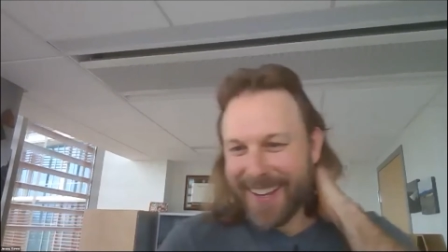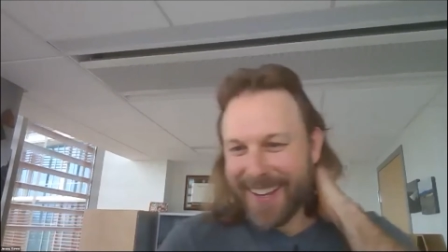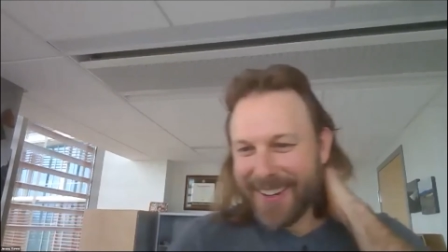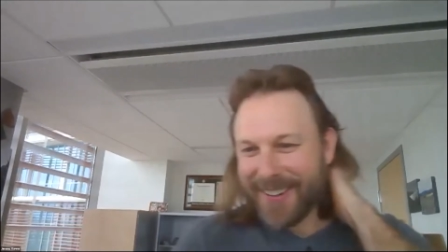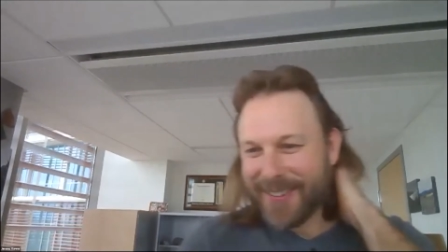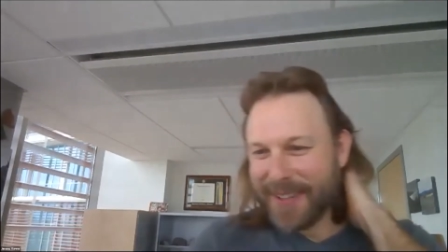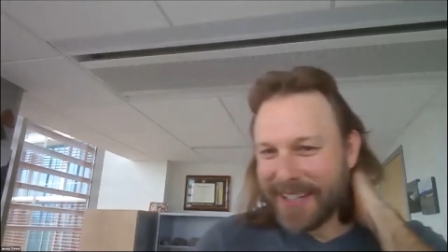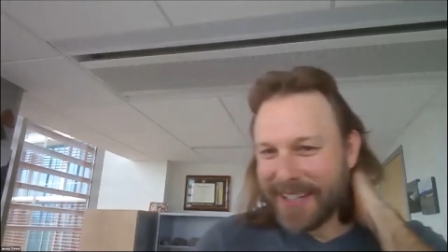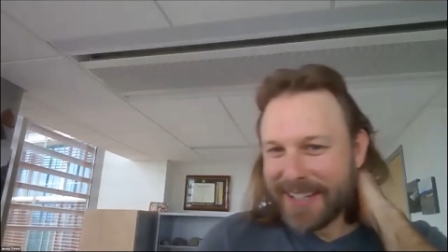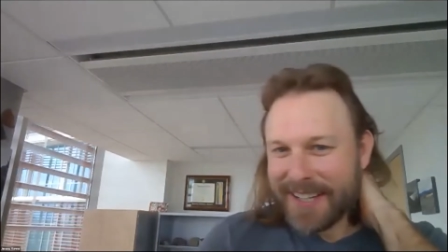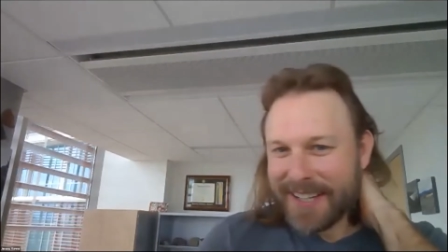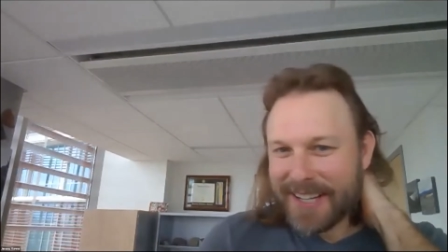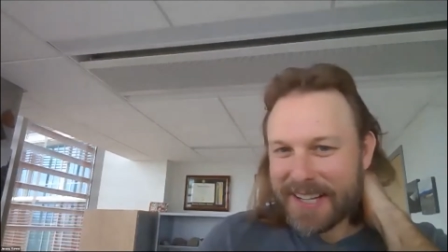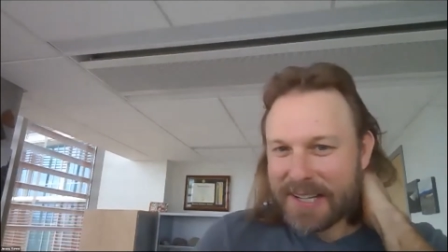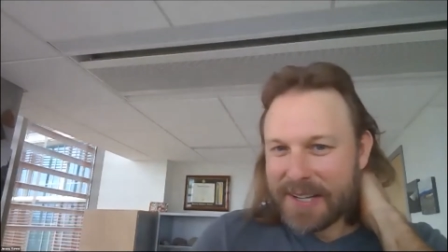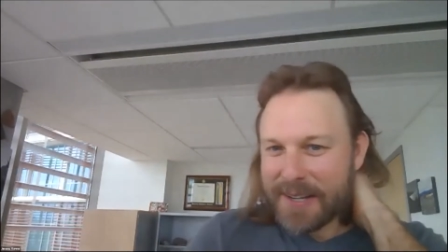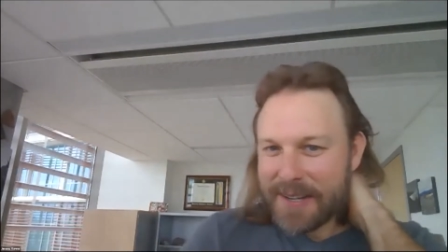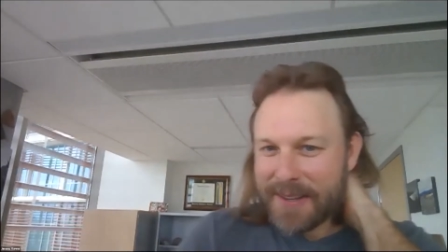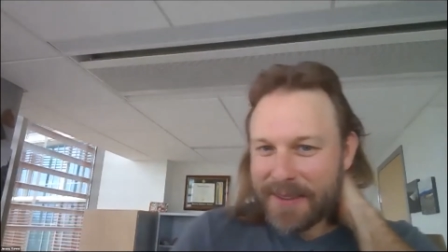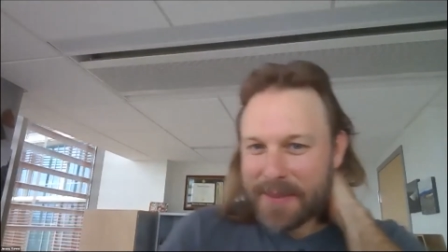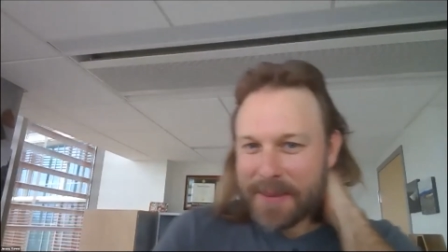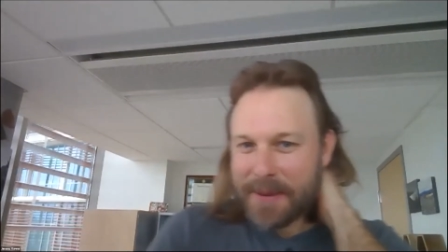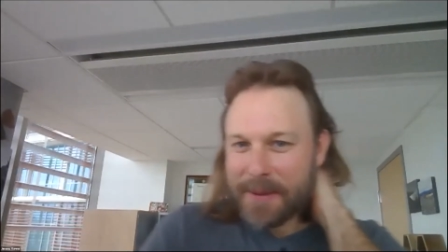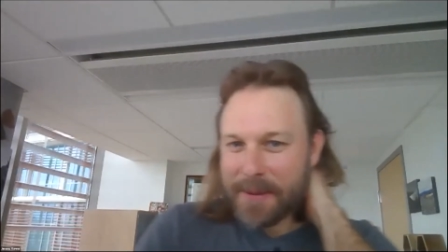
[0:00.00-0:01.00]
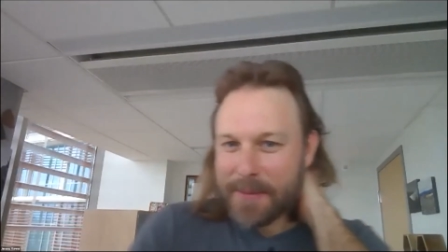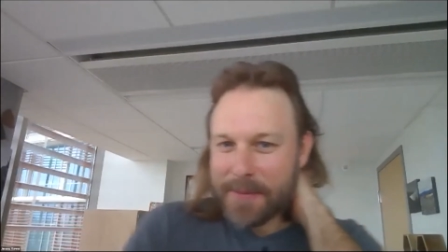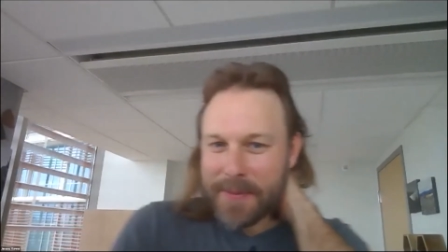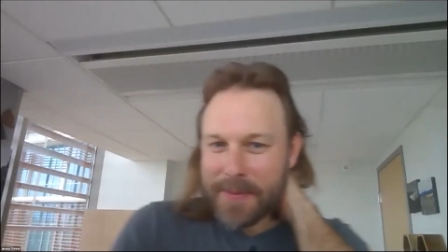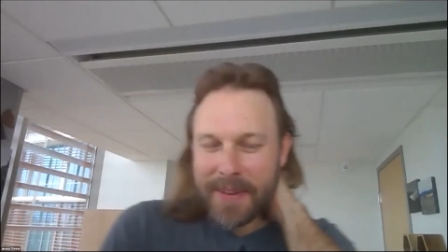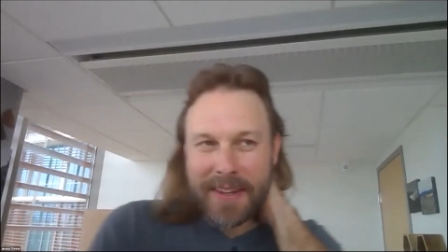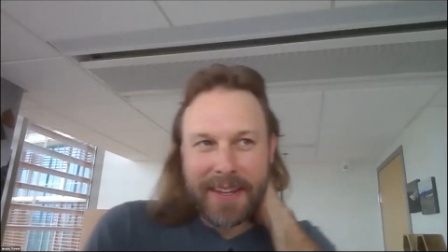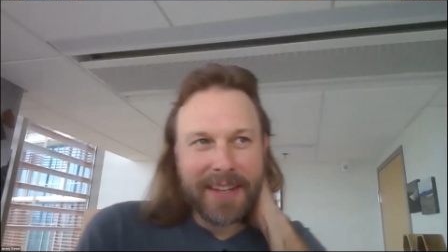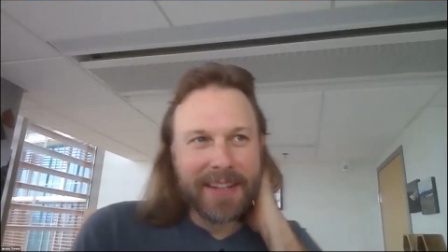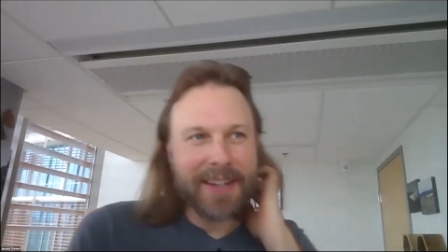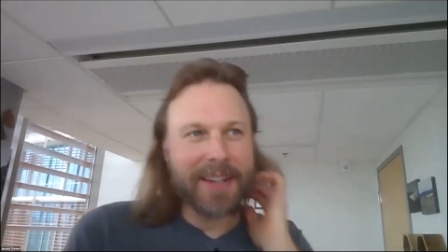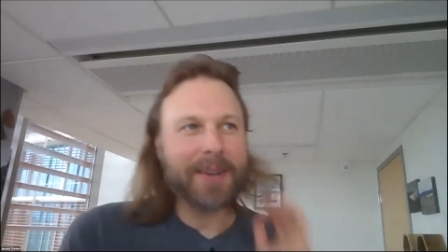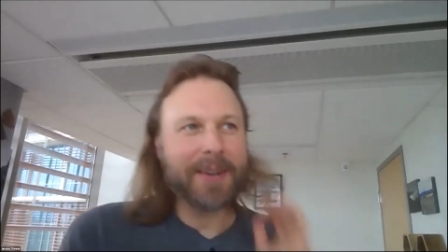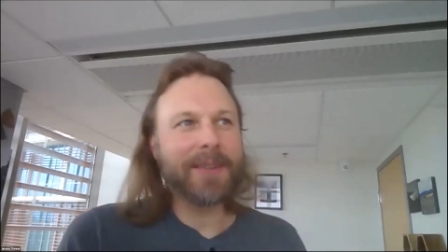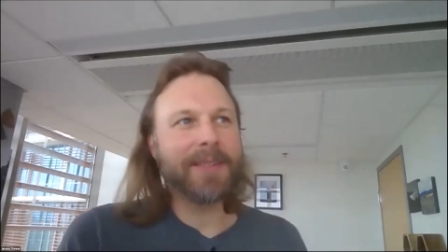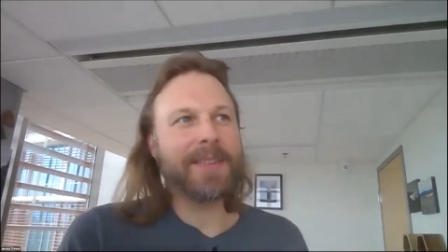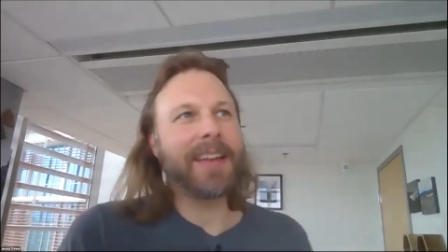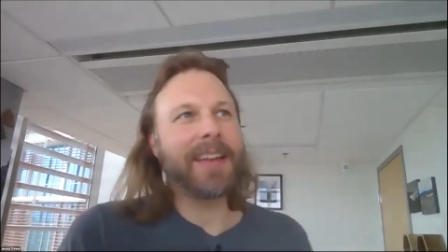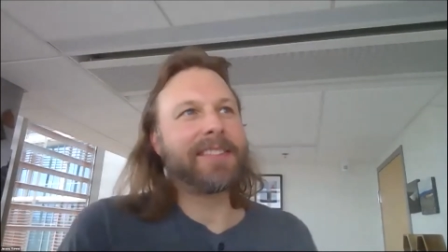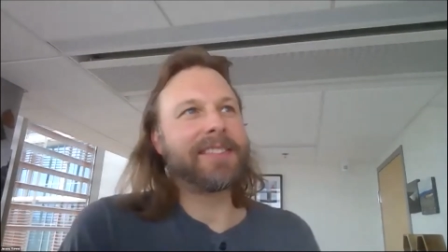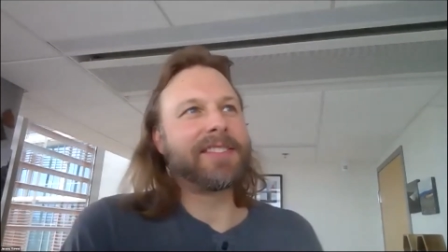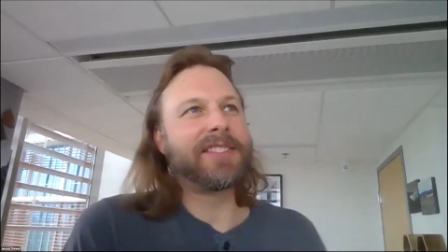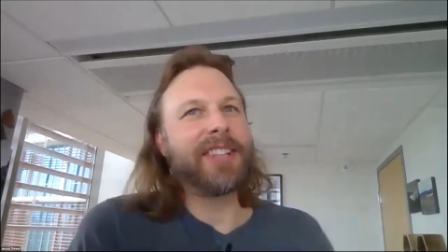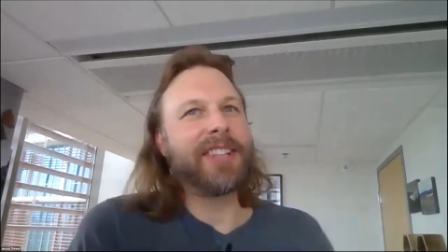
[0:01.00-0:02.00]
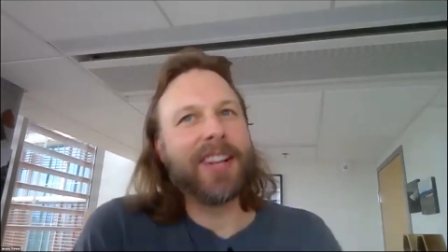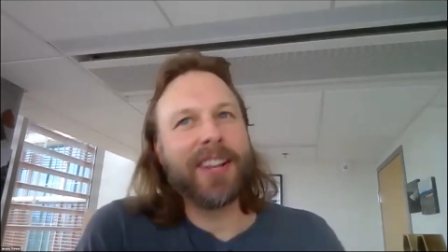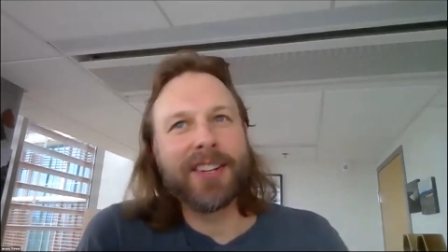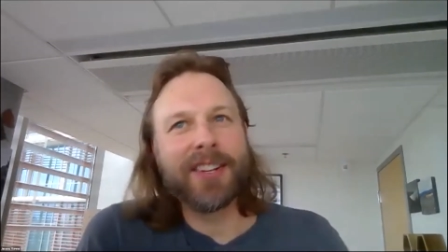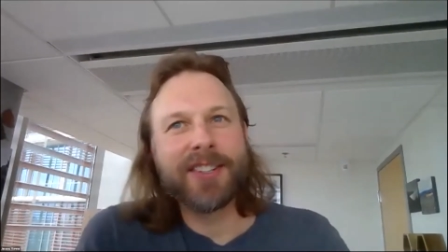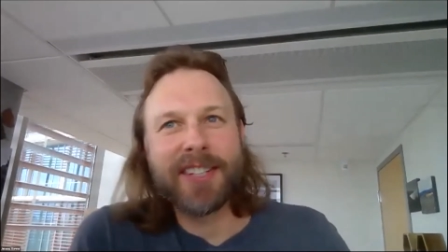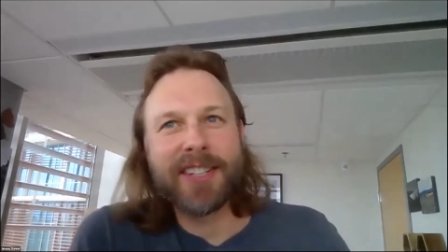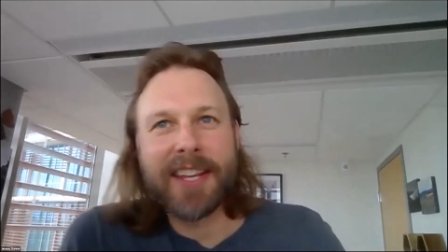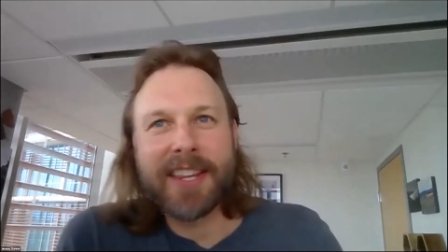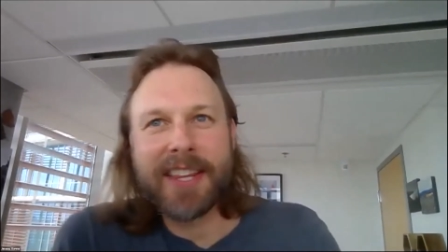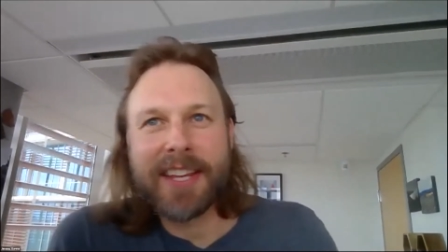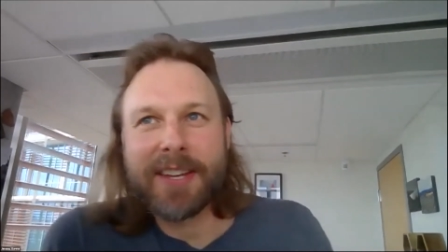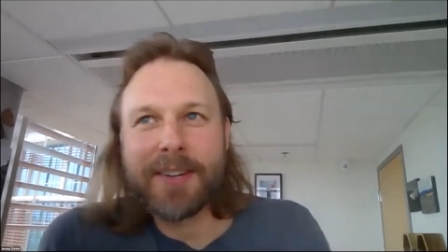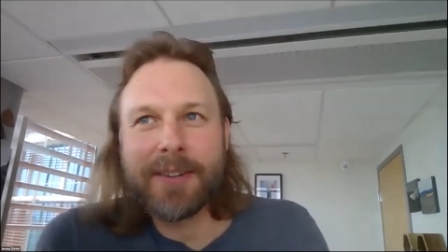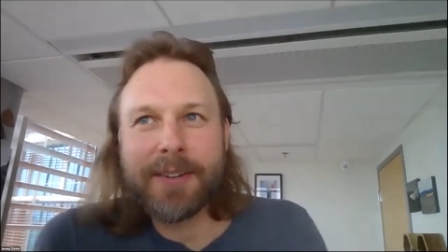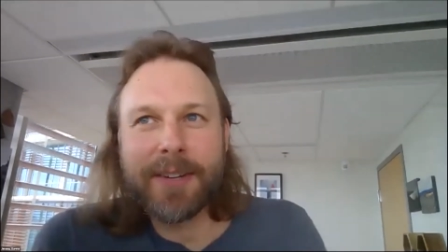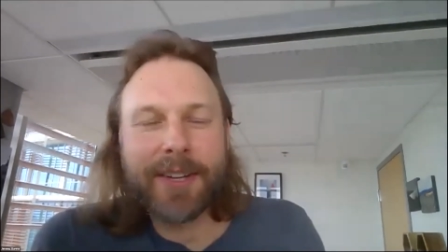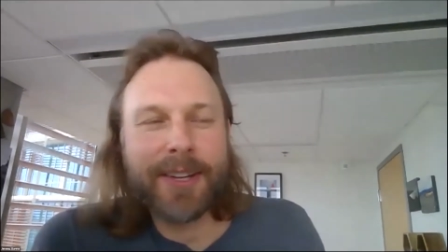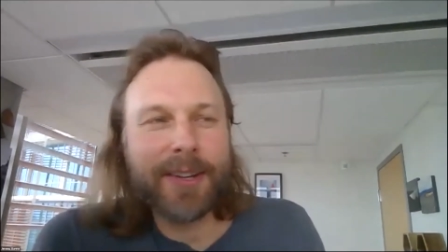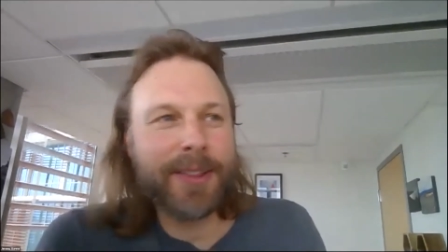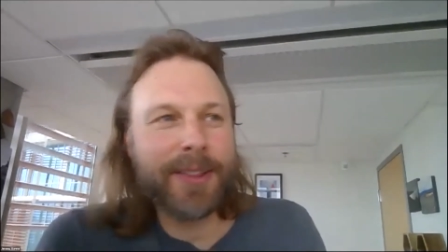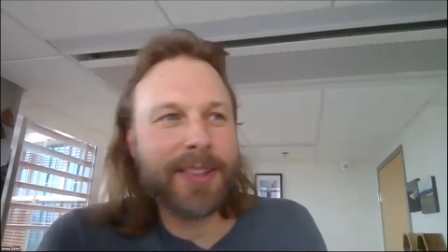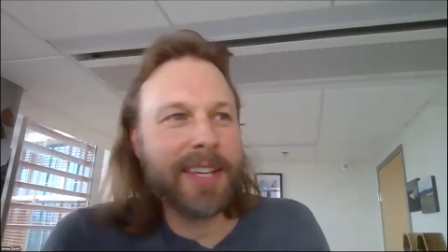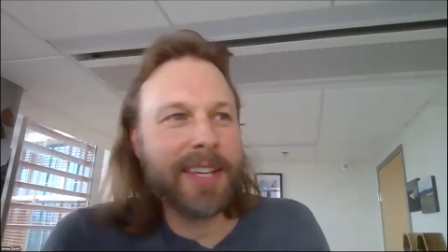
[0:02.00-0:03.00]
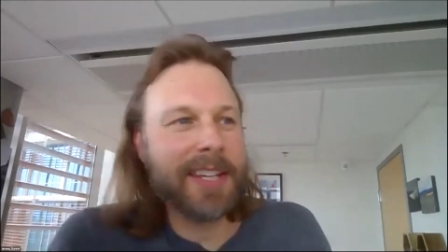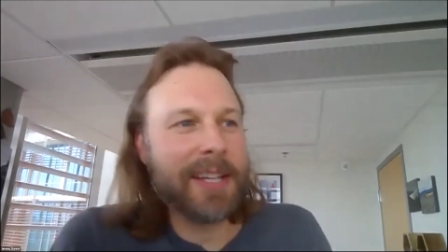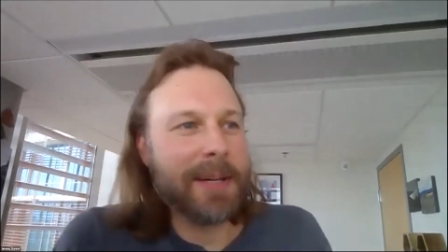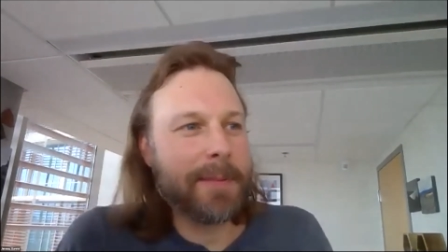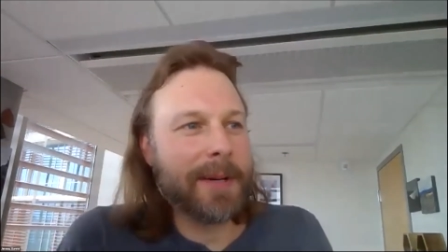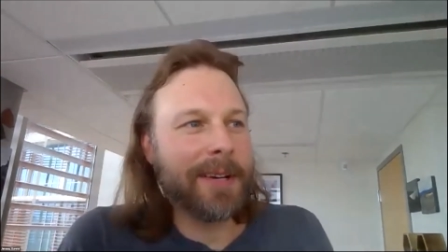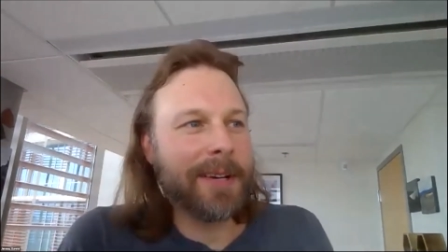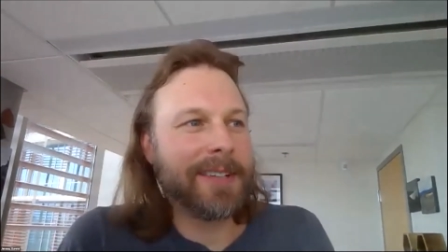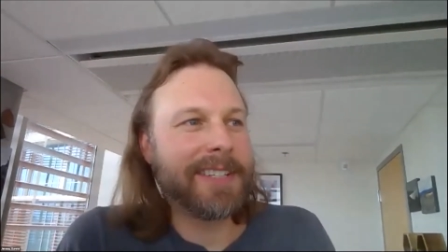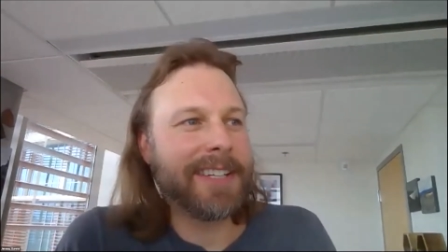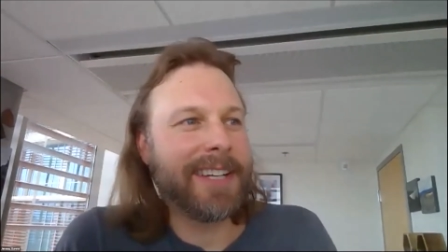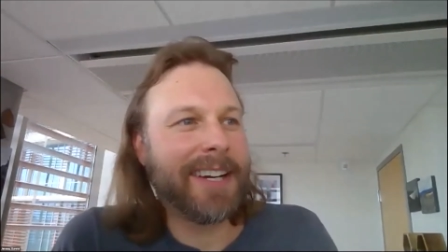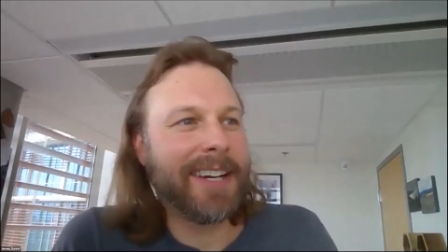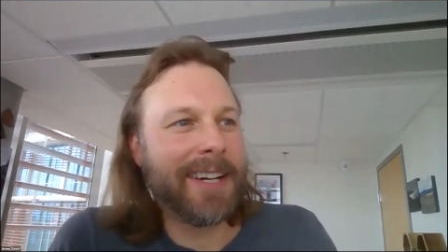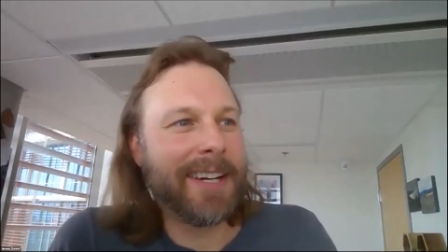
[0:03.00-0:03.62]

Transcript: we, as geologists, I think you think about